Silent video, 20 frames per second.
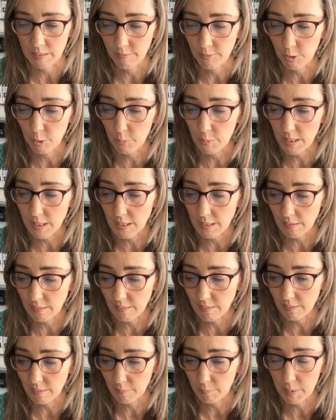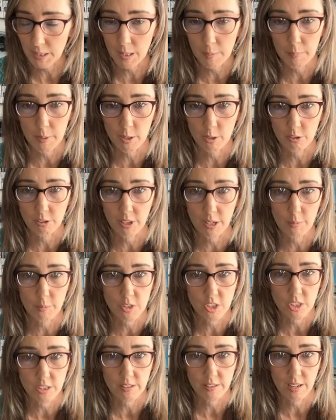if you eat peanut butter
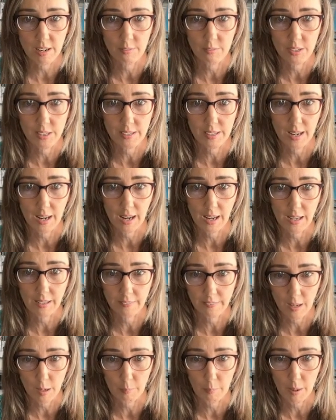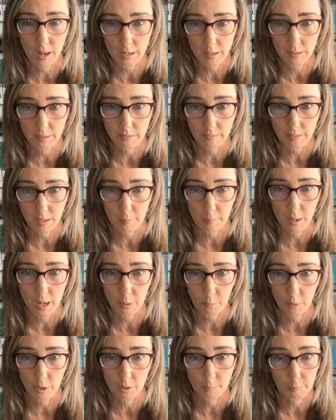sandwiches every day, that
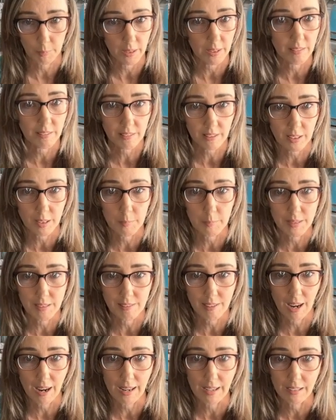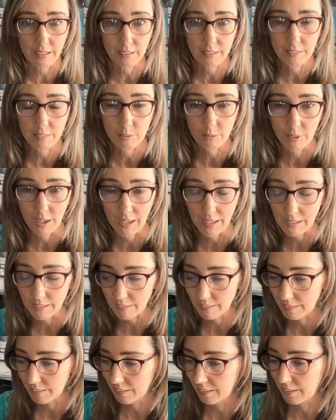might work, but it's going to be tight, right?
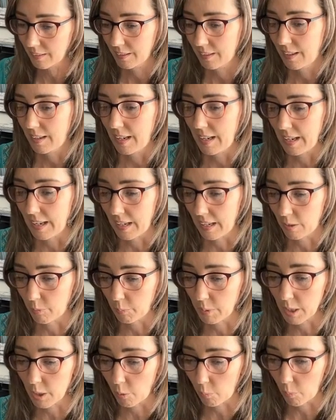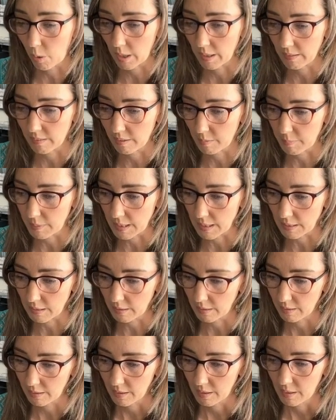And we don't want it to be.
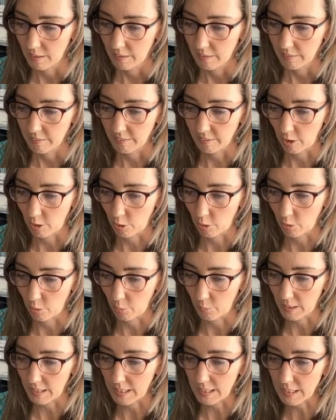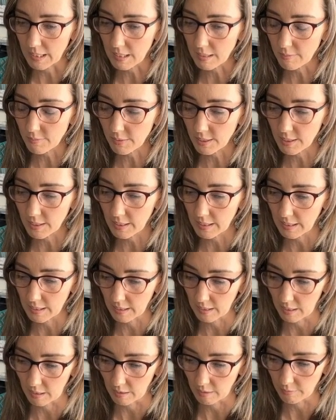So even
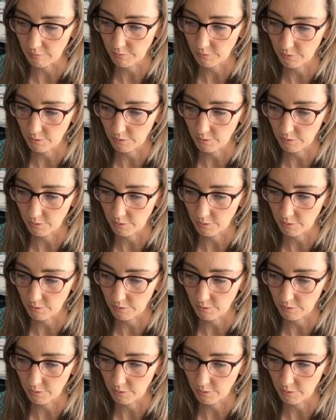if